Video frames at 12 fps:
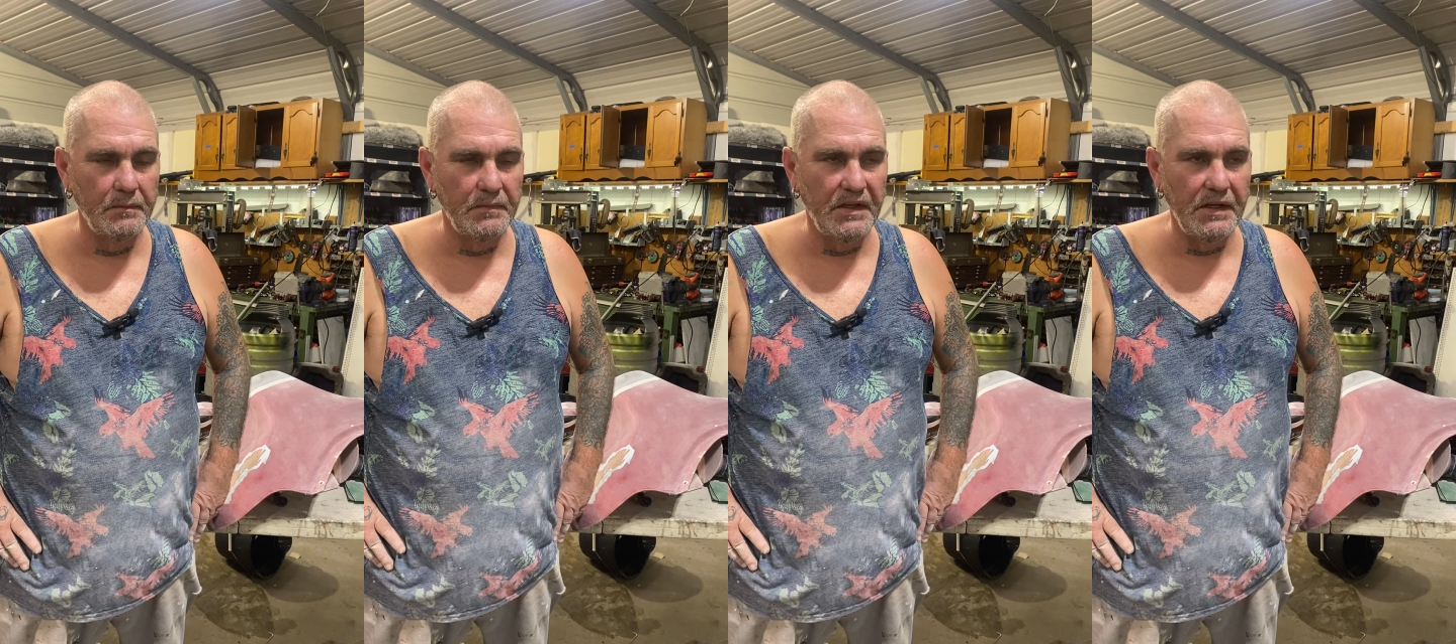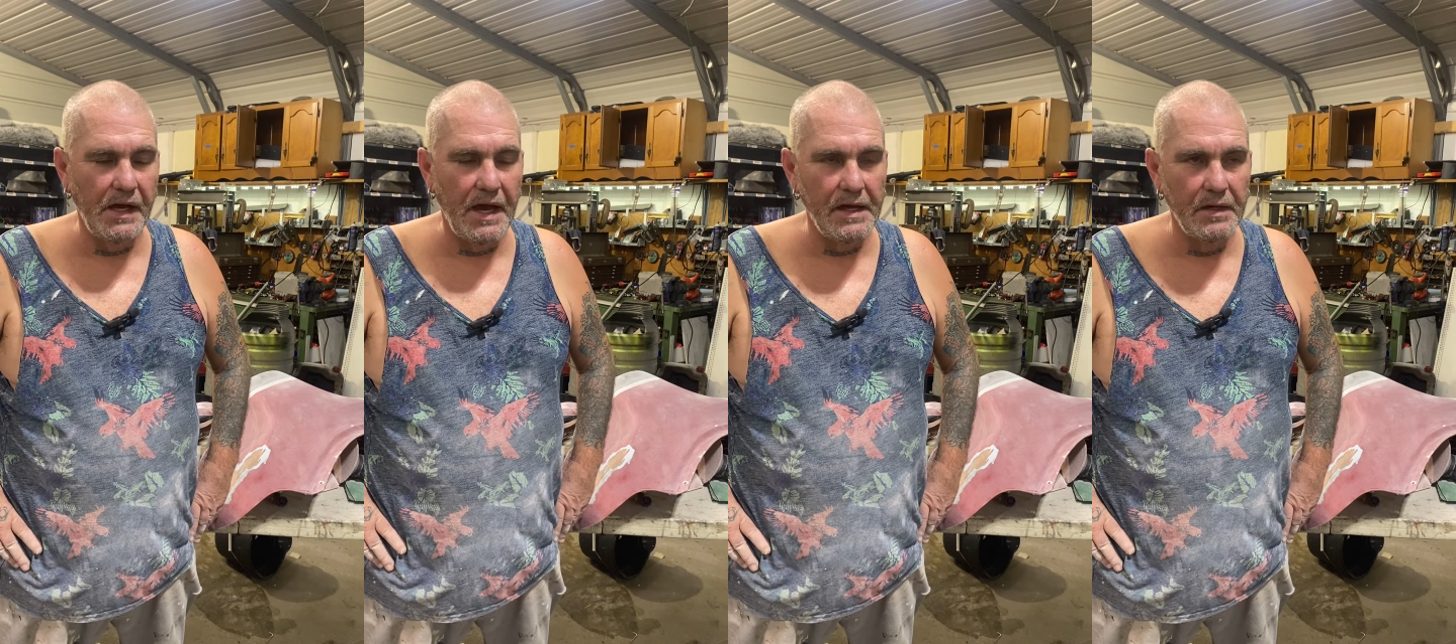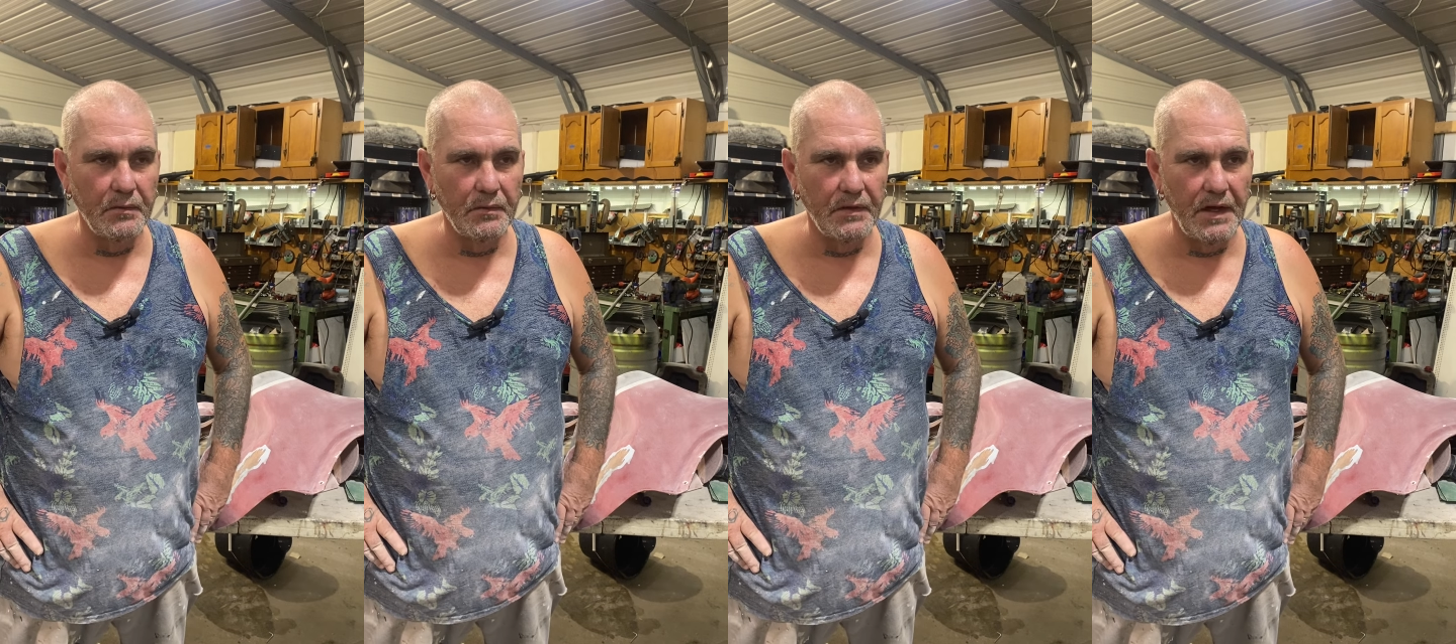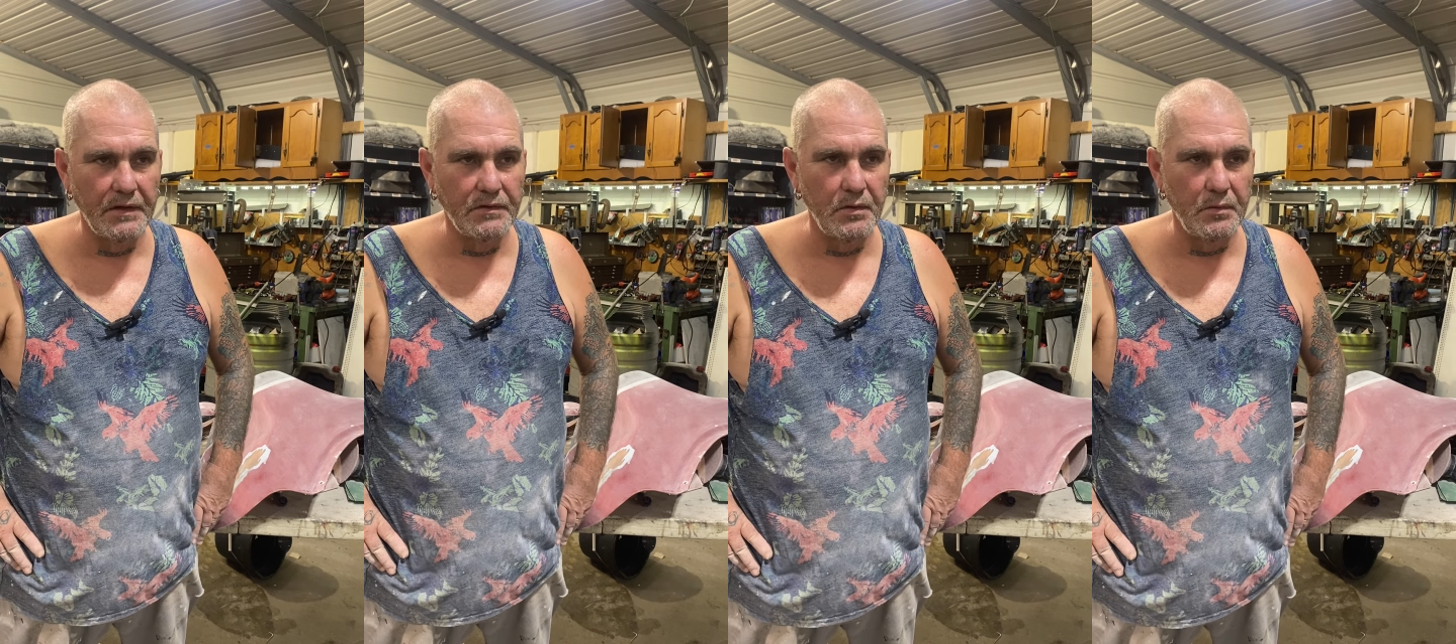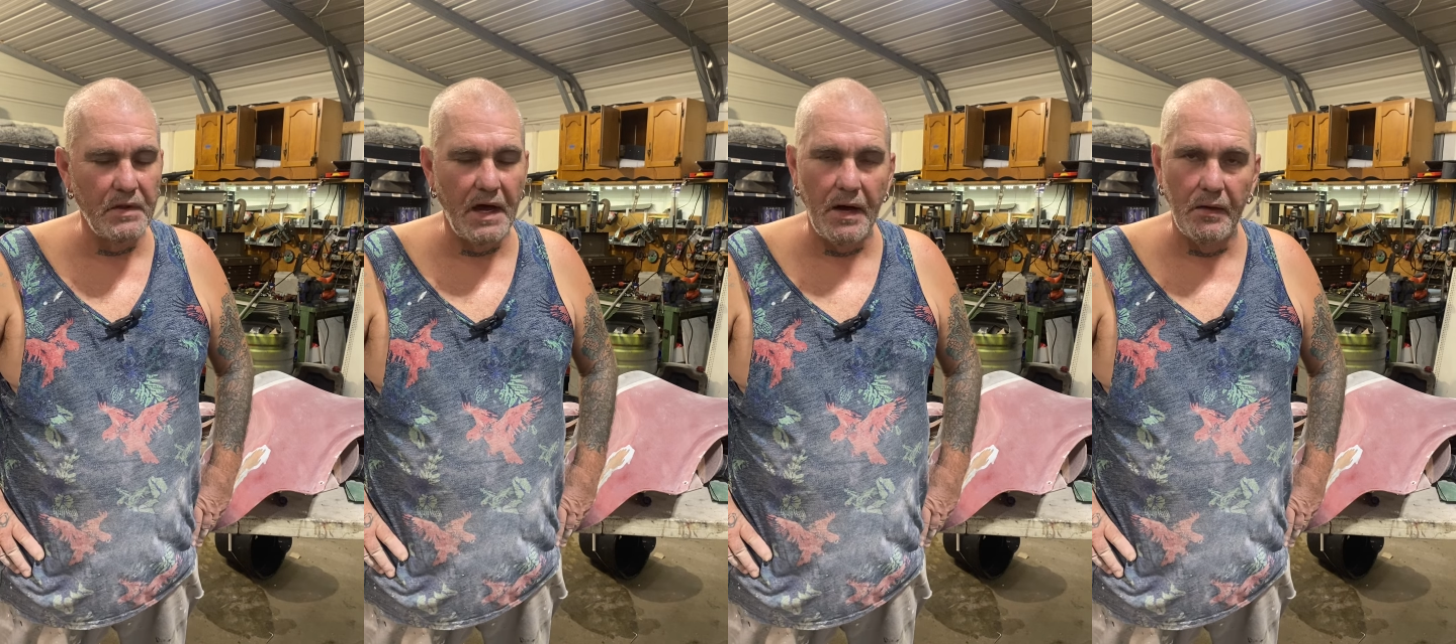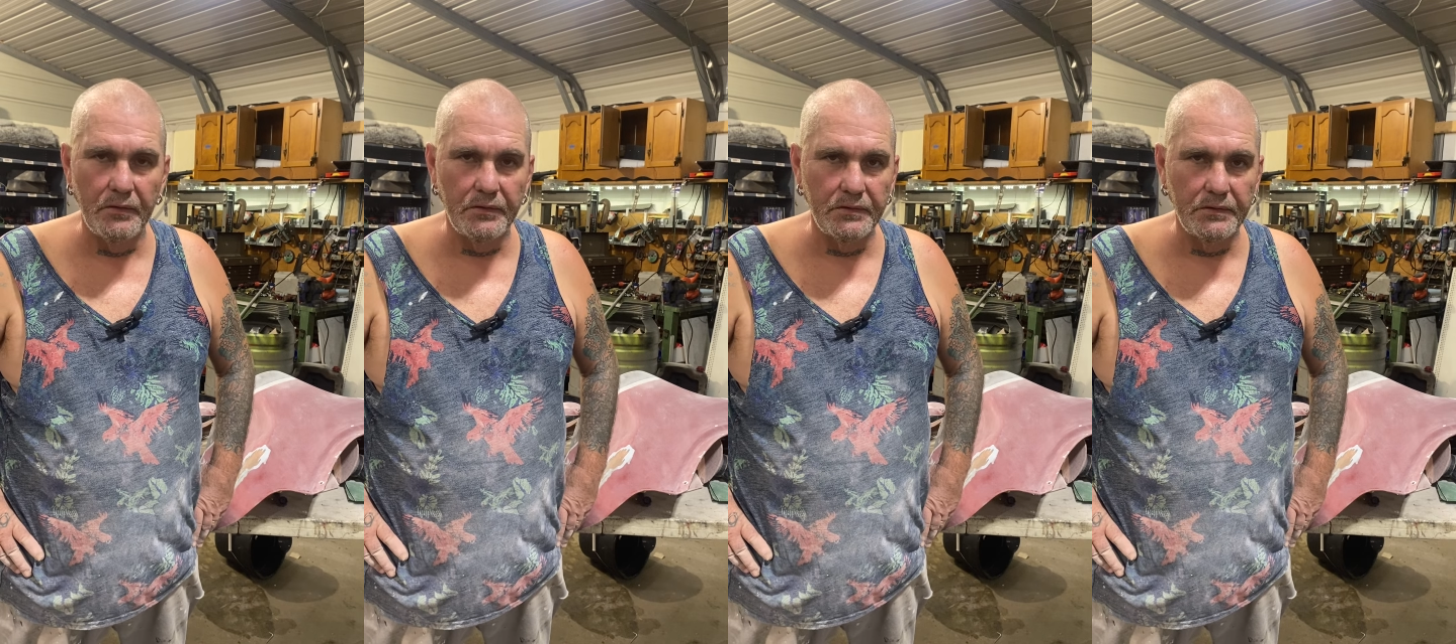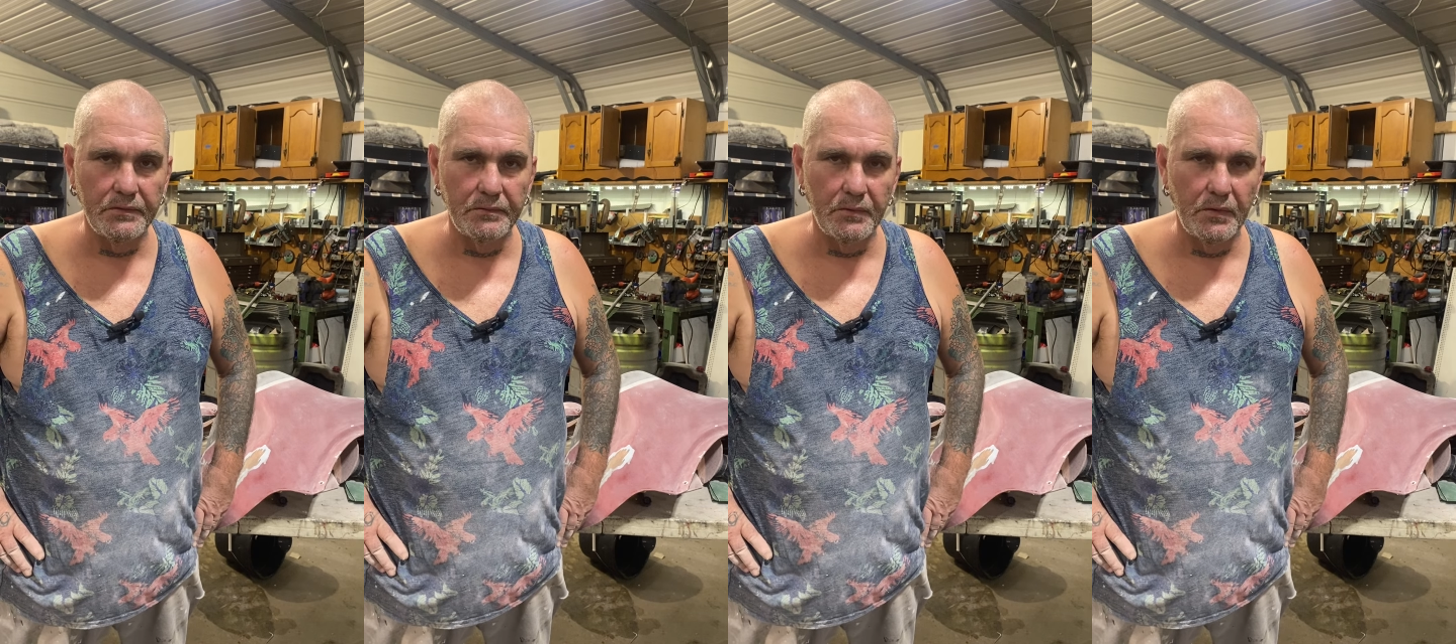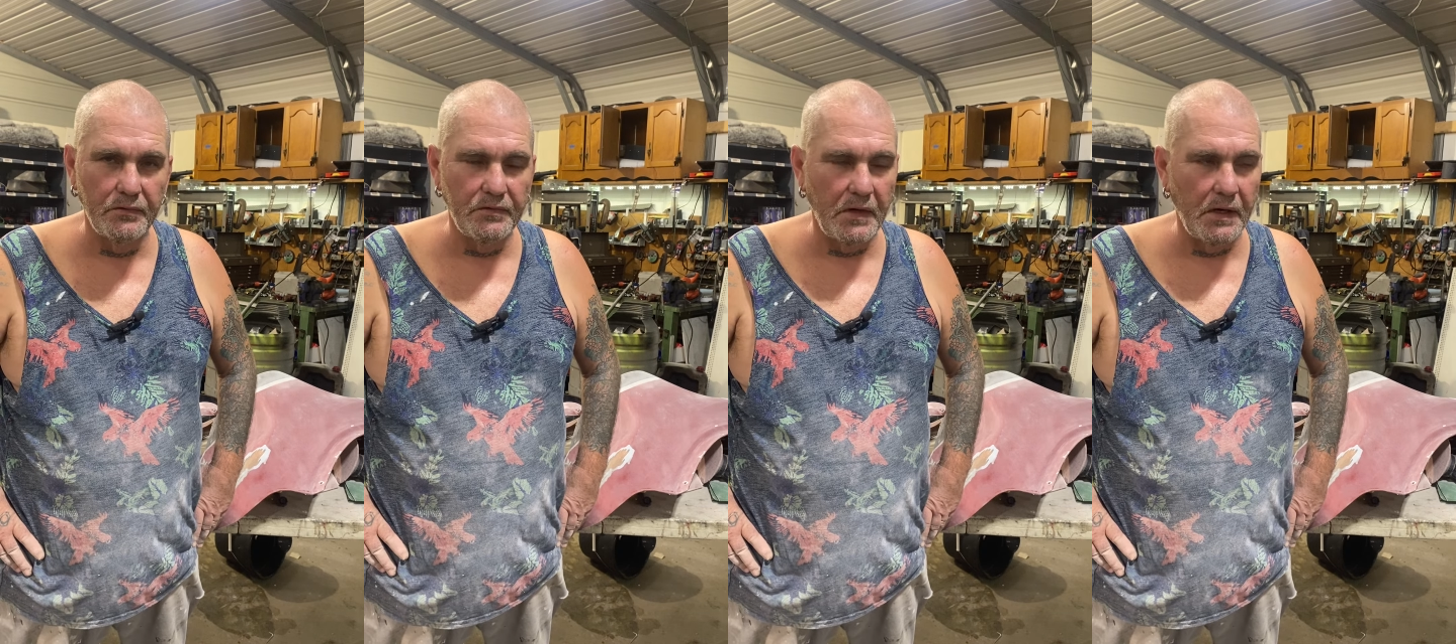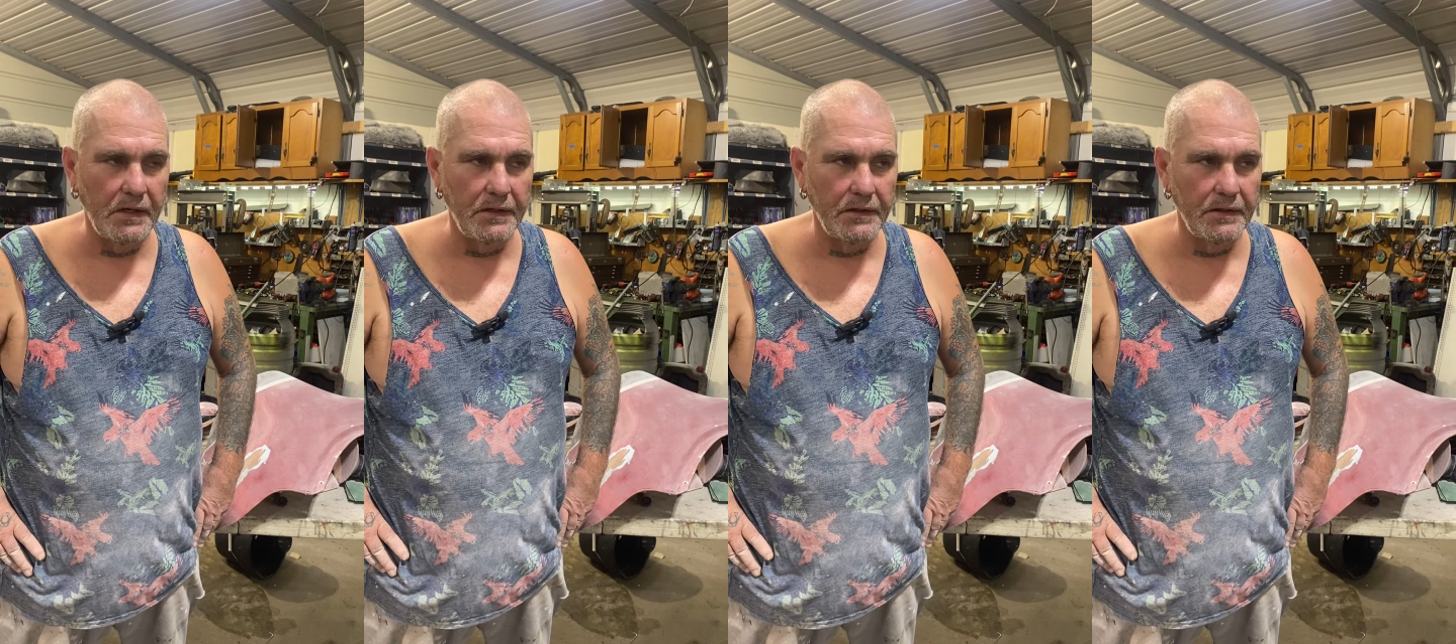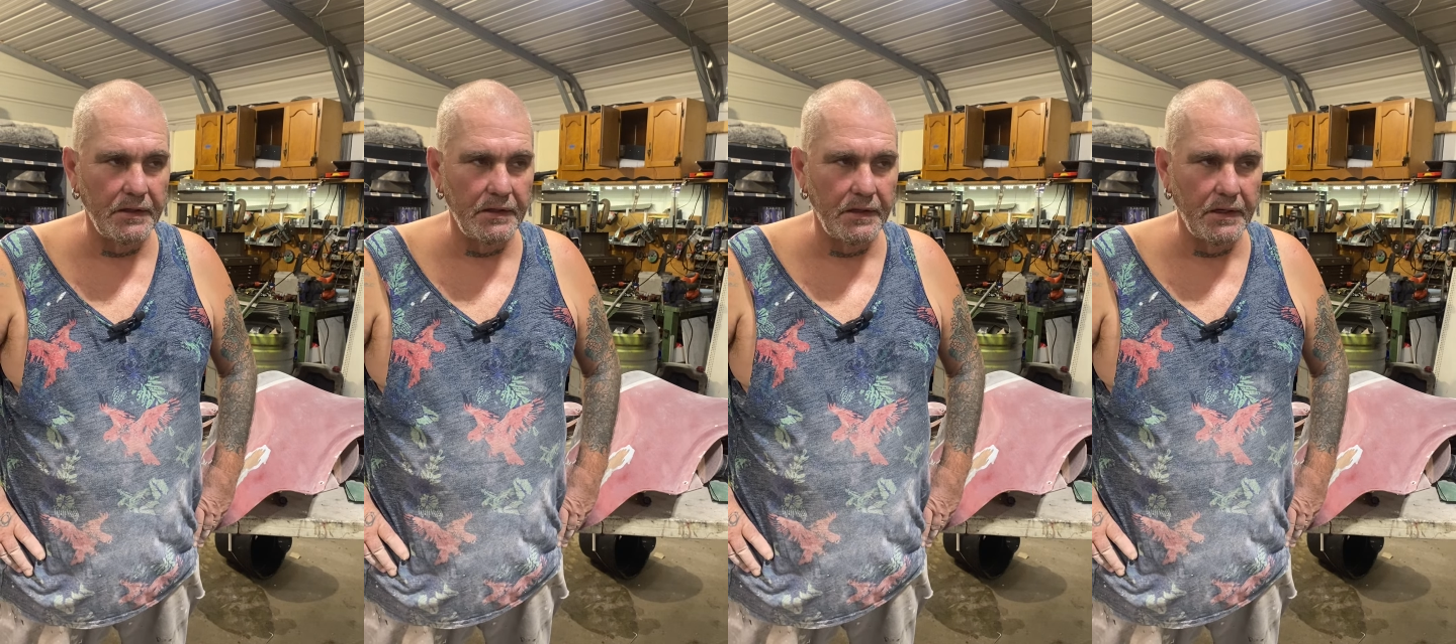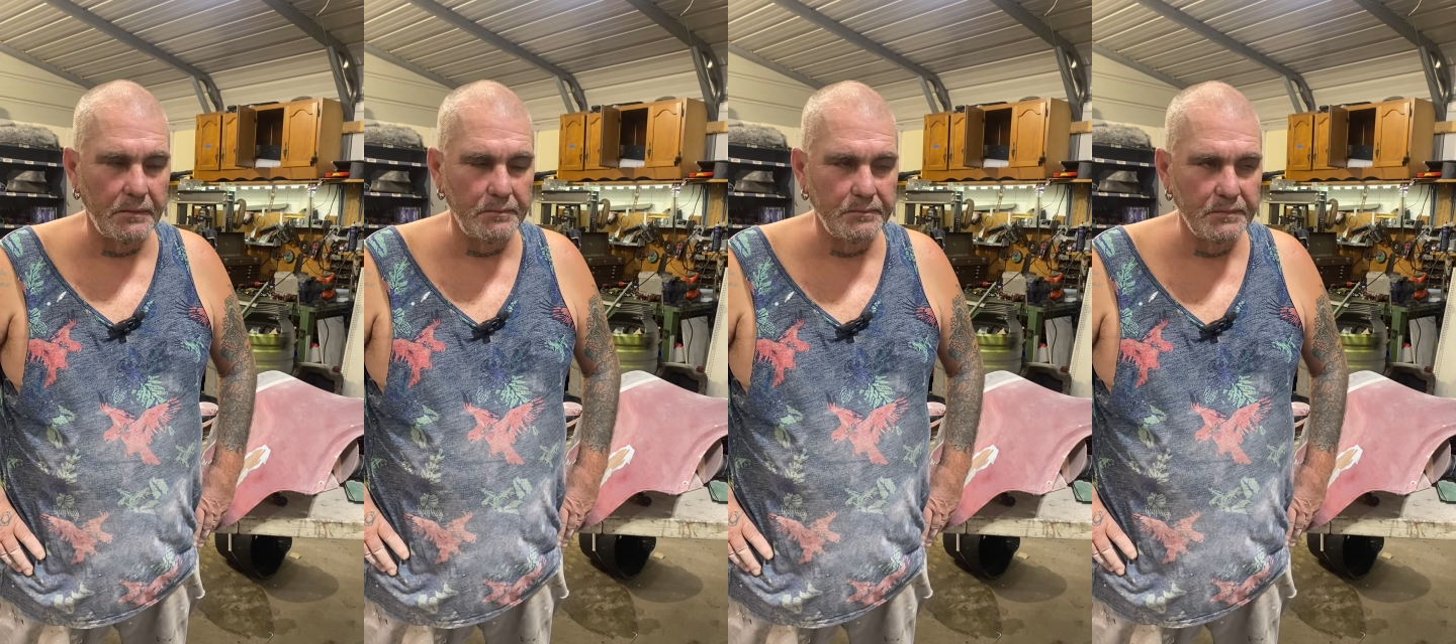DA it with like 2000 real fine, and then I